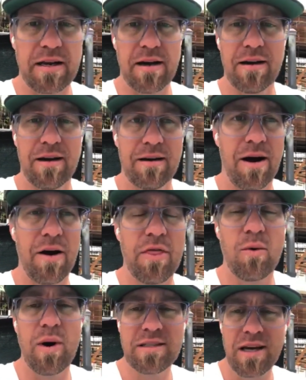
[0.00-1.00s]
On the
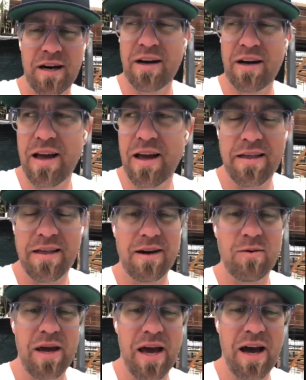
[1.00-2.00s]
west side of LA, I think
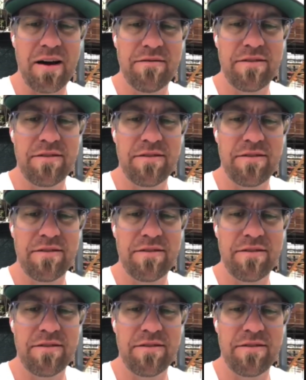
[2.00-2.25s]
we have